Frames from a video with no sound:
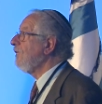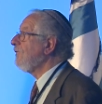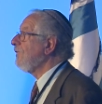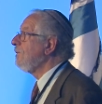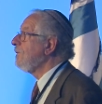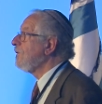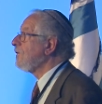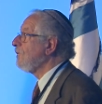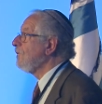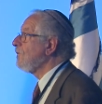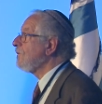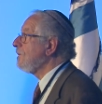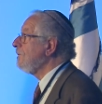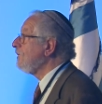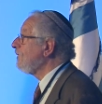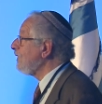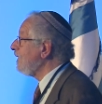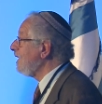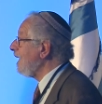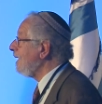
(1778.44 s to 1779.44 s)
from Jerusalem
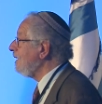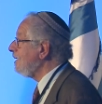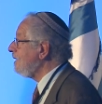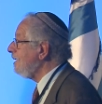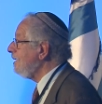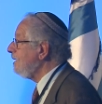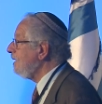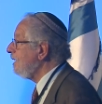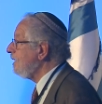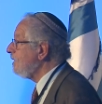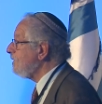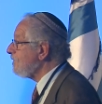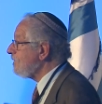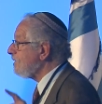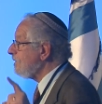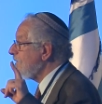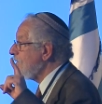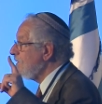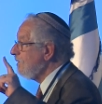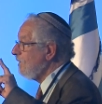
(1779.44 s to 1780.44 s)
for 19 years,
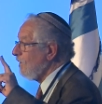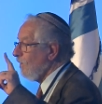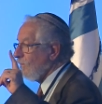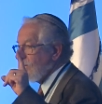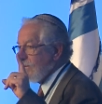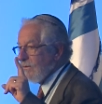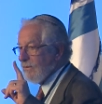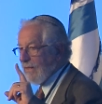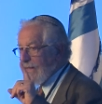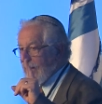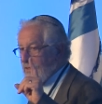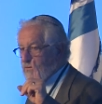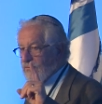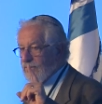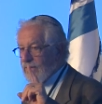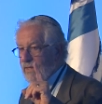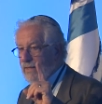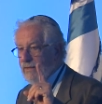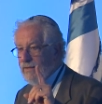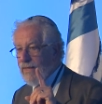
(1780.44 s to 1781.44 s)
don't let us
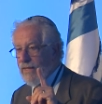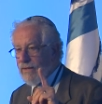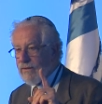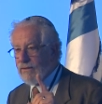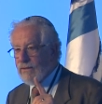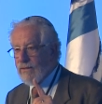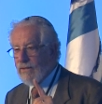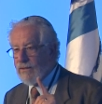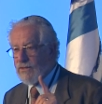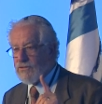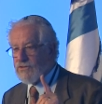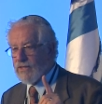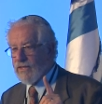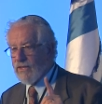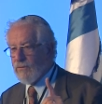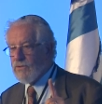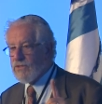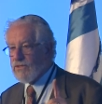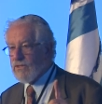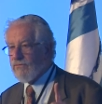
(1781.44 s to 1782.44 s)
forget that. The city
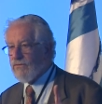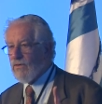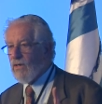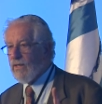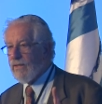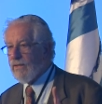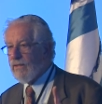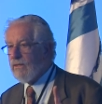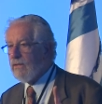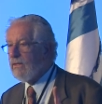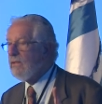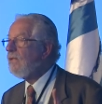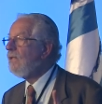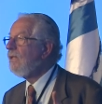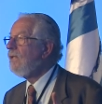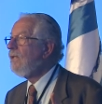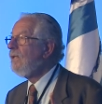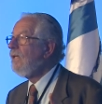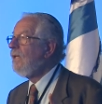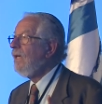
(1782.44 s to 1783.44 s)
was divided.
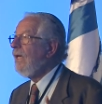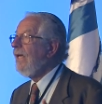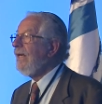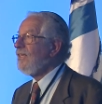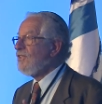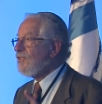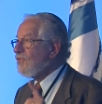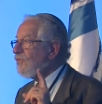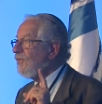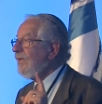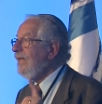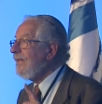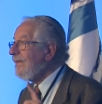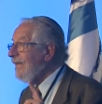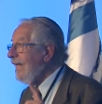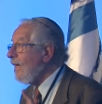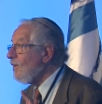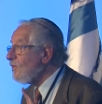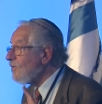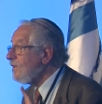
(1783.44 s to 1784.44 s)
In its
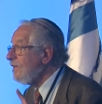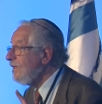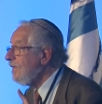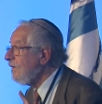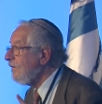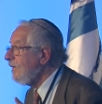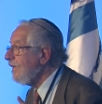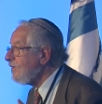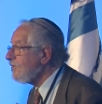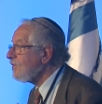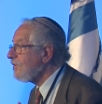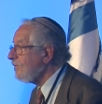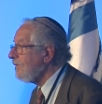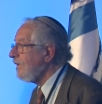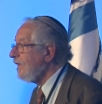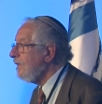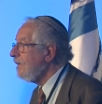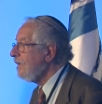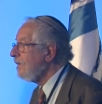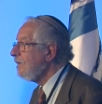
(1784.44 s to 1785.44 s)
3,000 year
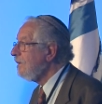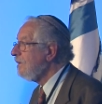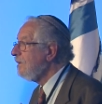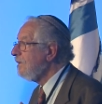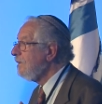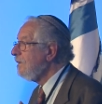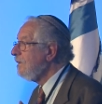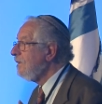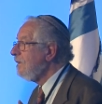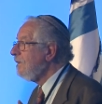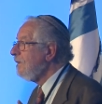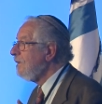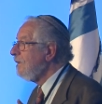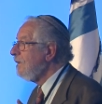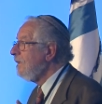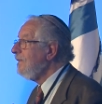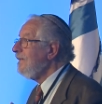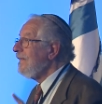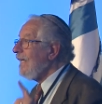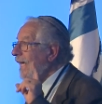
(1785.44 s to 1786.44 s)
history,
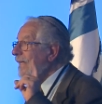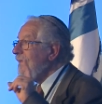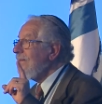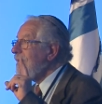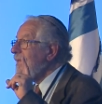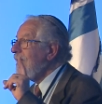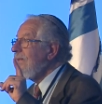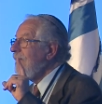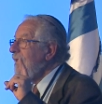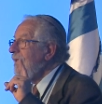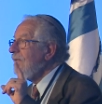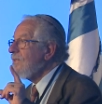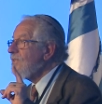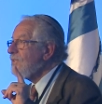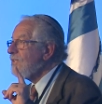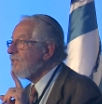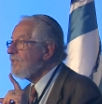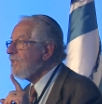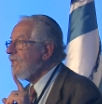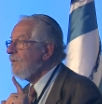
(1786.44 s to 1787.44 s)
19 years
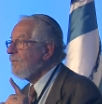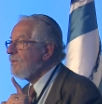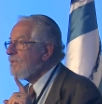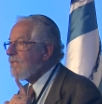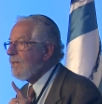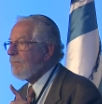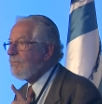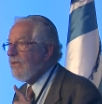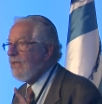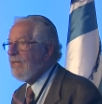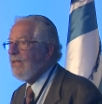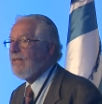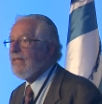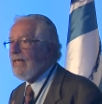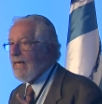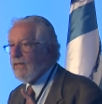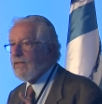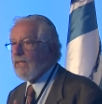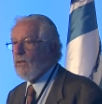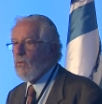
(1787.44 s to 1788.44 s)
the city was separated, and
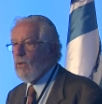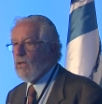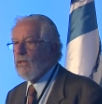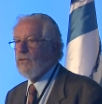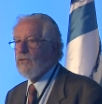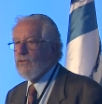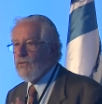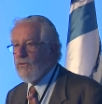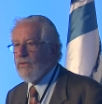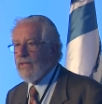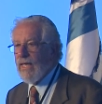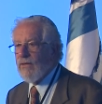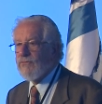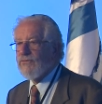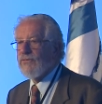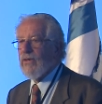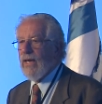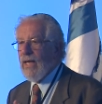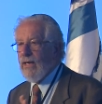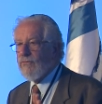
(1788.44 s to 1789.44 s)
now they want to do that
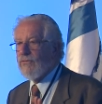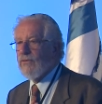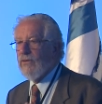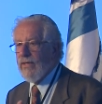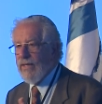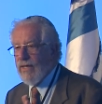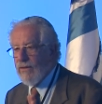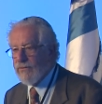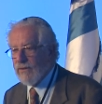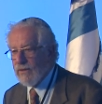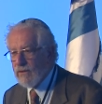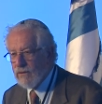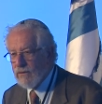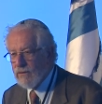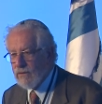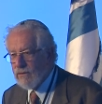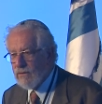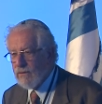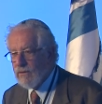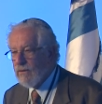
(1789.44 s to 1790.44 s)
forever and ever.
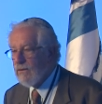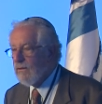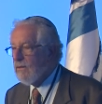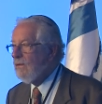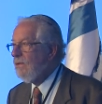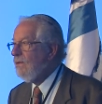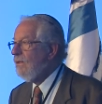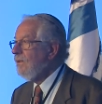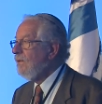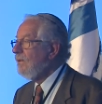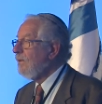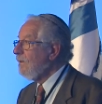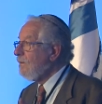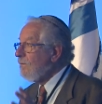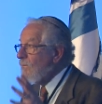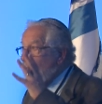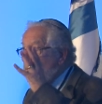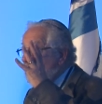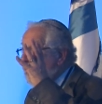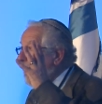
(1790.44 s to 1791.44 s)

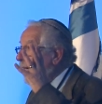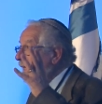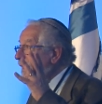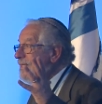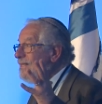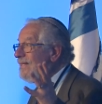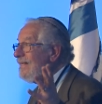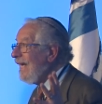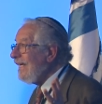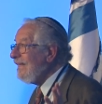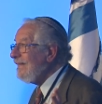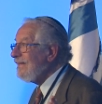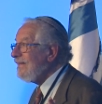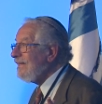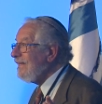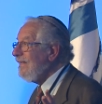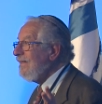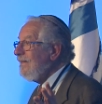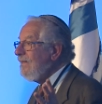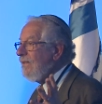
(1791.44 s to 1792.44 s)
What is
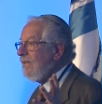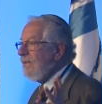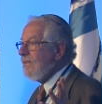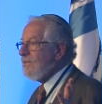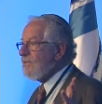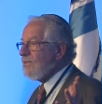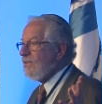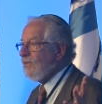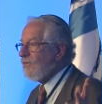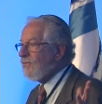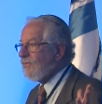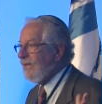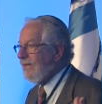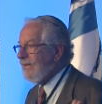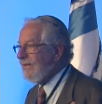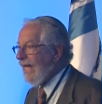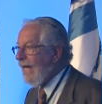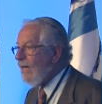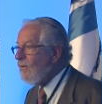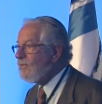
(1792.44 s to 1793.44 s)
19 years and
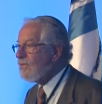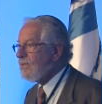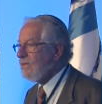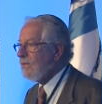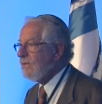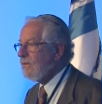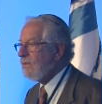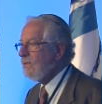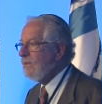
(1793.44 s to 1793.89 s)
3,000?